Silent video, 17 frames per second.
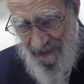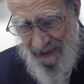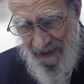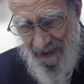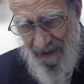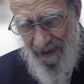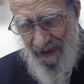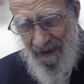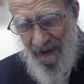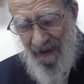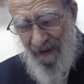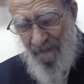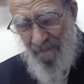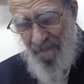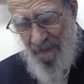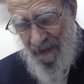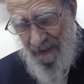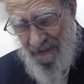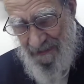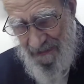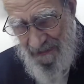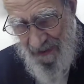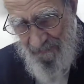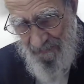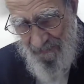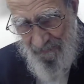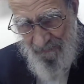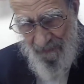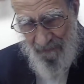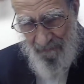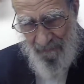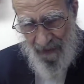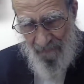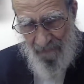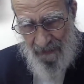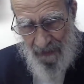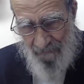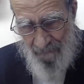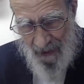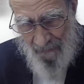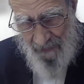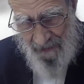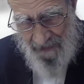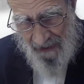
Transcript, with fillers: The, uh, this um, Nefesh Abamis,